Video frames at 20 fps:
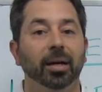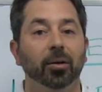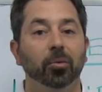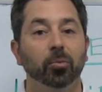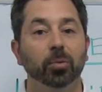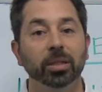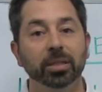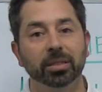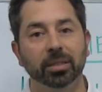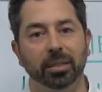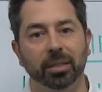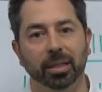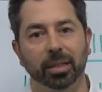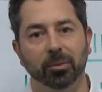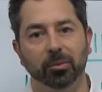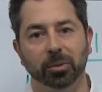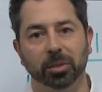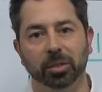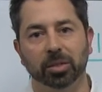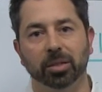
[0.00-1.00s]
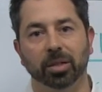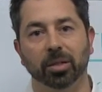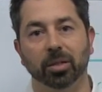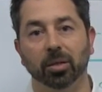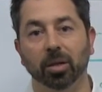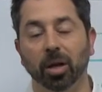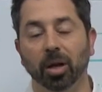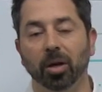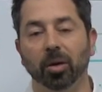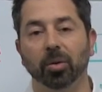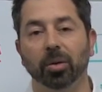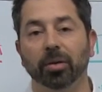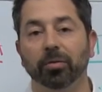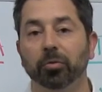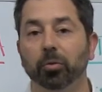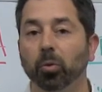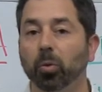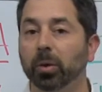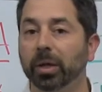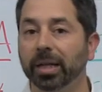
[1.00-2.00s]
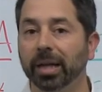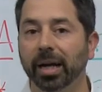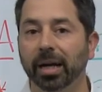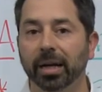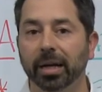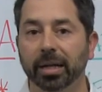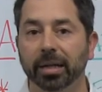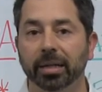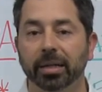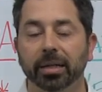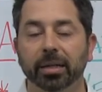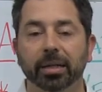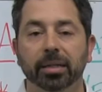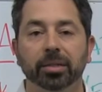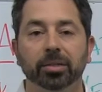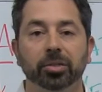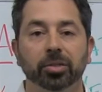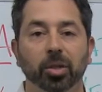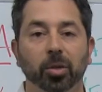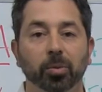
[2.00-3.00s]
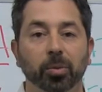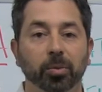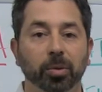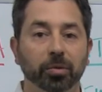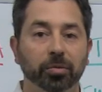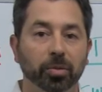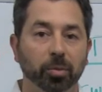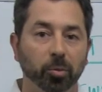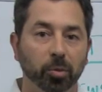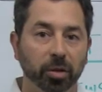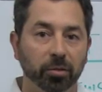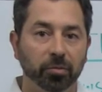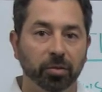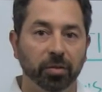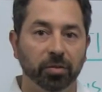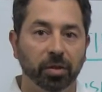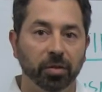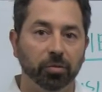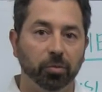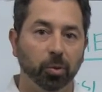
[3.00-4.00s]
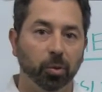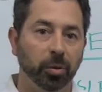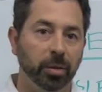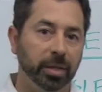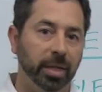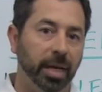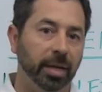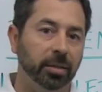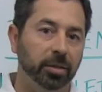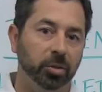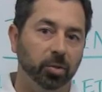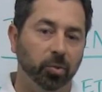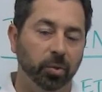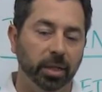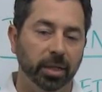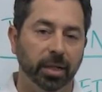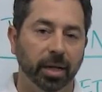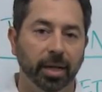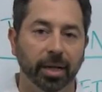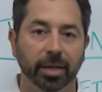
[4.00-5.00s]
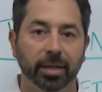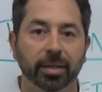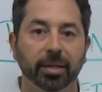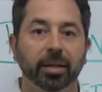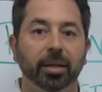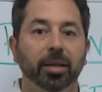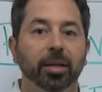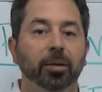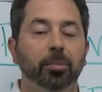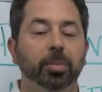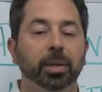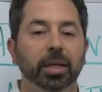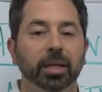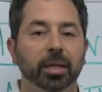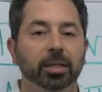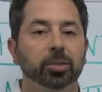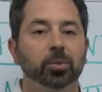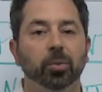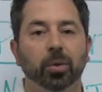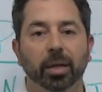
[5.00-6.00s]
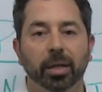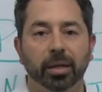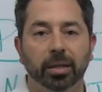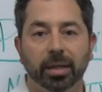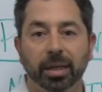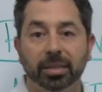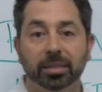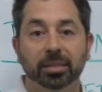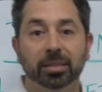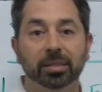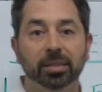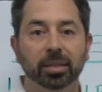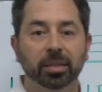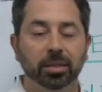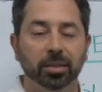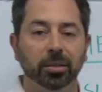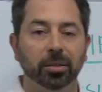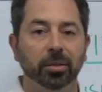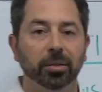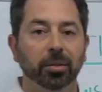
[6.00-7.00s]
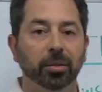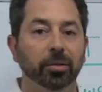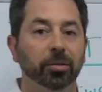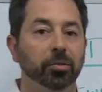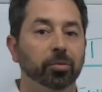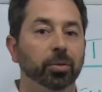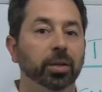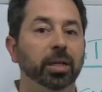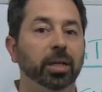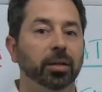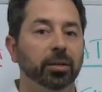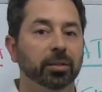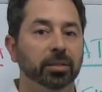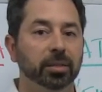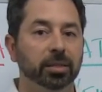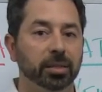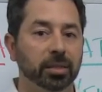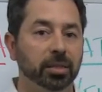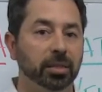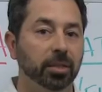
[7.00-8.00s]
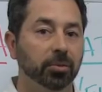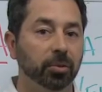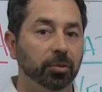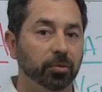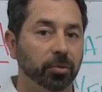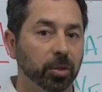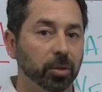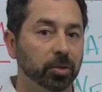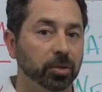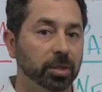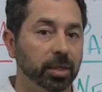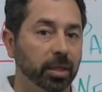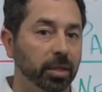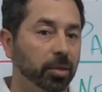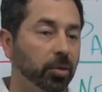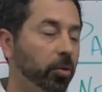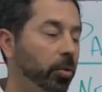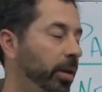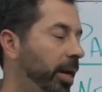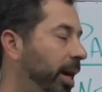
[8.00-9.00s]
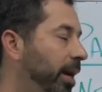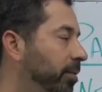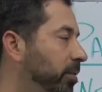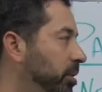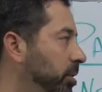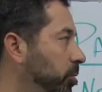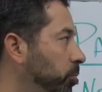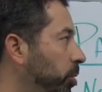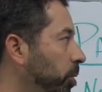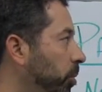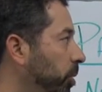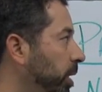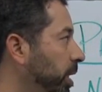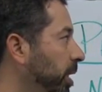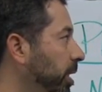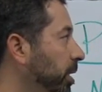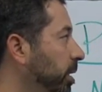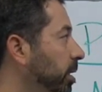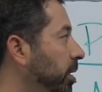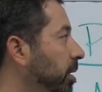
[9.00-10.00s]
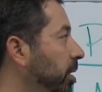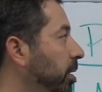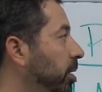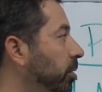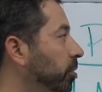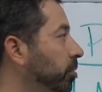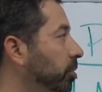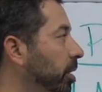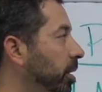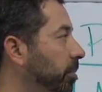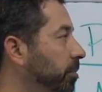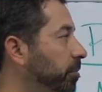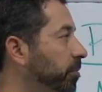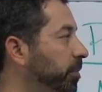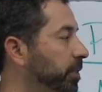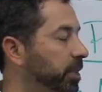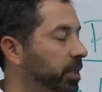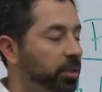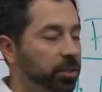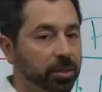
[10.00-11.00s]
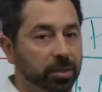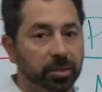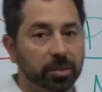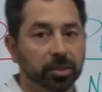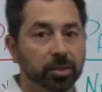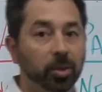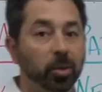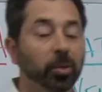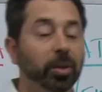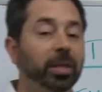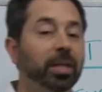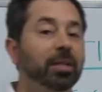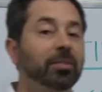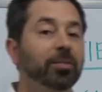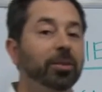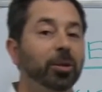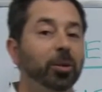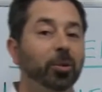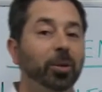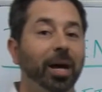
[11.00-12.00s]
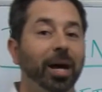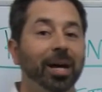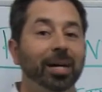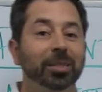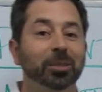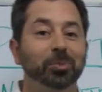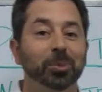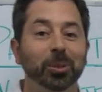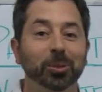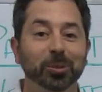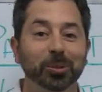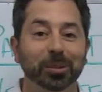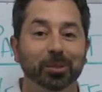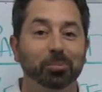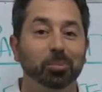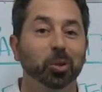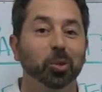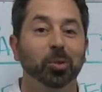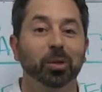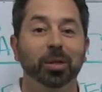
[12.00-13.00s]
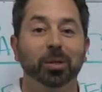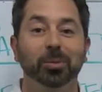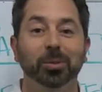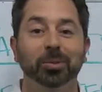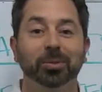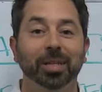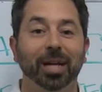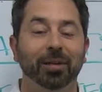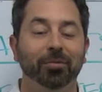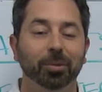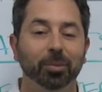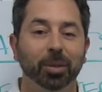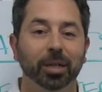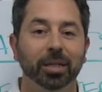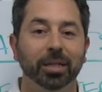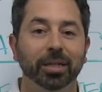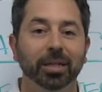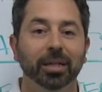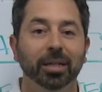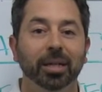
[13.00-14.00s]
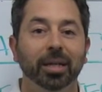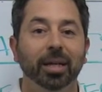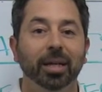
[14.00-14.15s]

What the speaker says: Recently, we just hit a low of 29. So we went from 154 down to 29. But guess what? That's still 360 referrals a year on average is what we're getting from physicians. So even though the hospitals employ almost everybody,